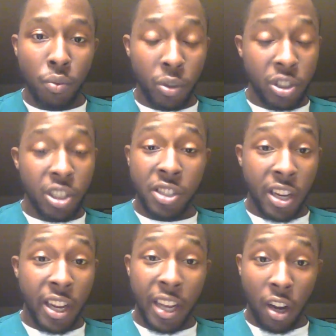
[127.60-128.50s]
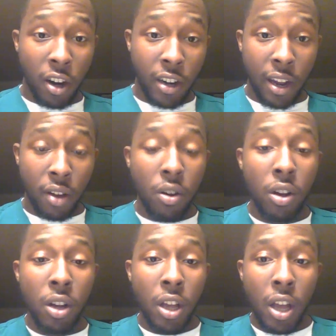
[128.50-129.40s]
we're just in the ER
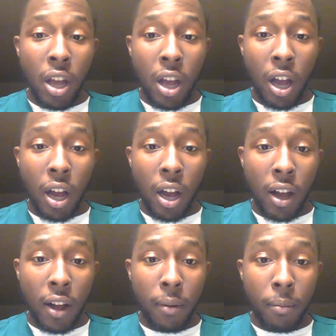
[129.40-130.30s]
now.